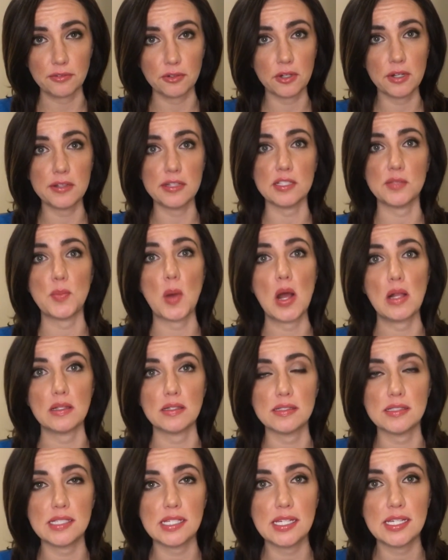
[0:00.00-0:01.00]
differ in this
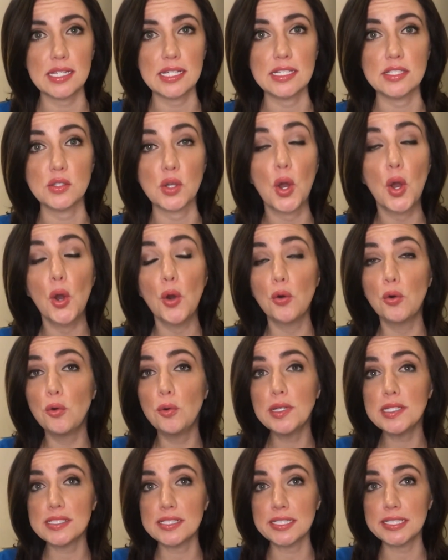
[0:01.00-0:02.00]
policy is
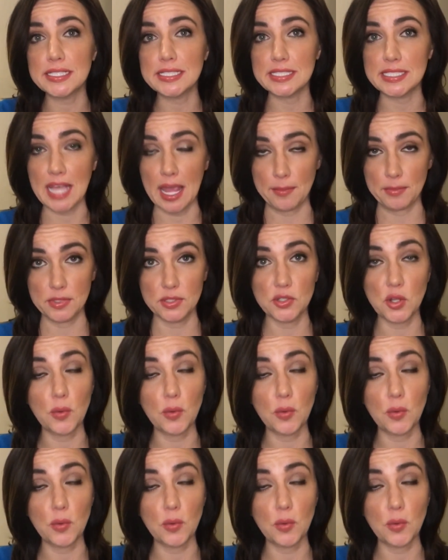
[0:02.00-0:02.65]
who is exempt.